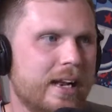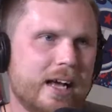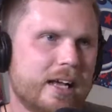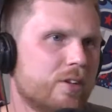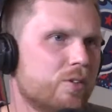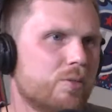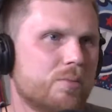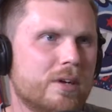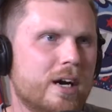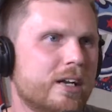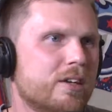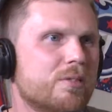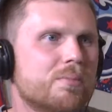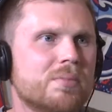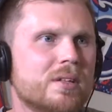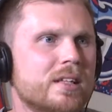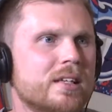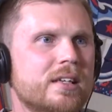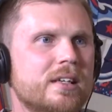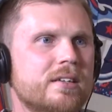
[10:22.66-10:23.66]
And I don't
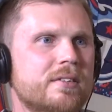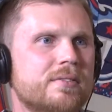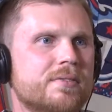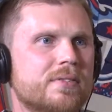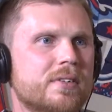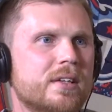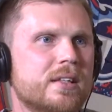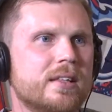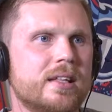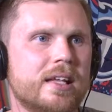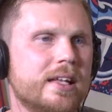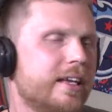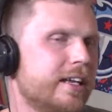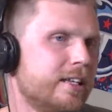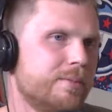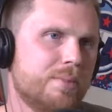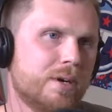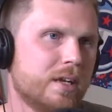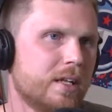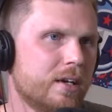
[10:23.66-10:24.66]
believe that
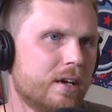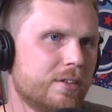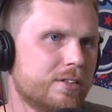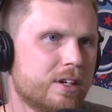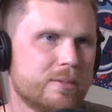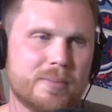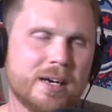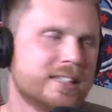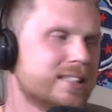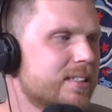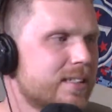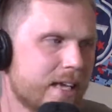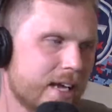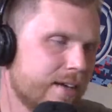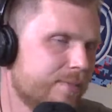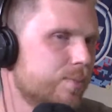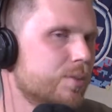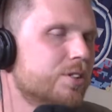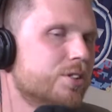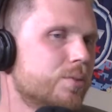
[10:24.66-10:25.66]
anybody on there, my
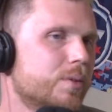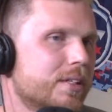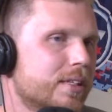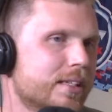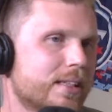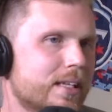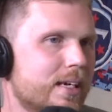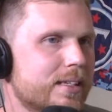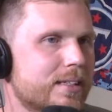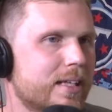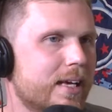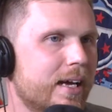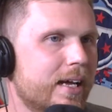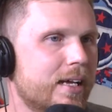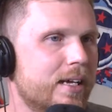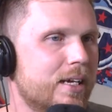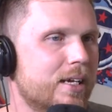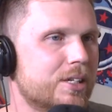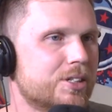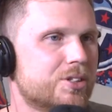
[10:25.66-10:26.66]
staff wouldn't do anything like
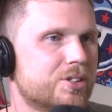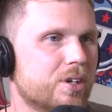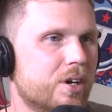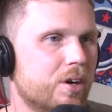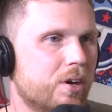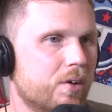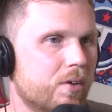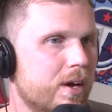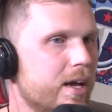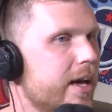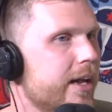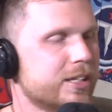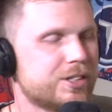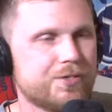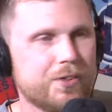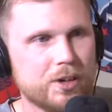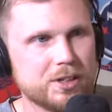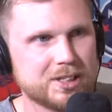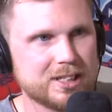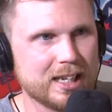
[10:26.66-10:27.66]
that. So, and as
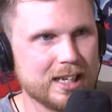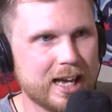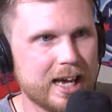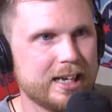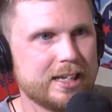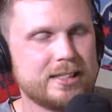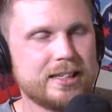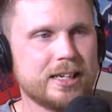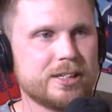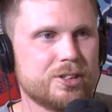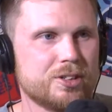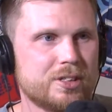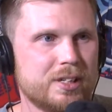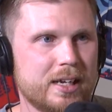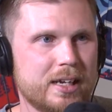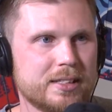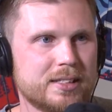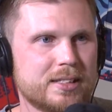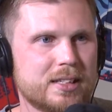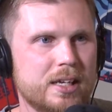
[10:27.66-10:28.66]
far as the lie detector
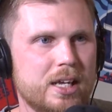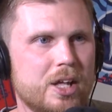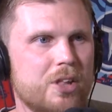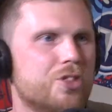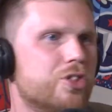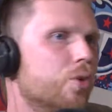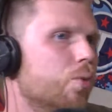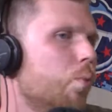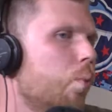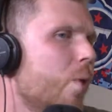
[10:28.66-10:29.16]
test, the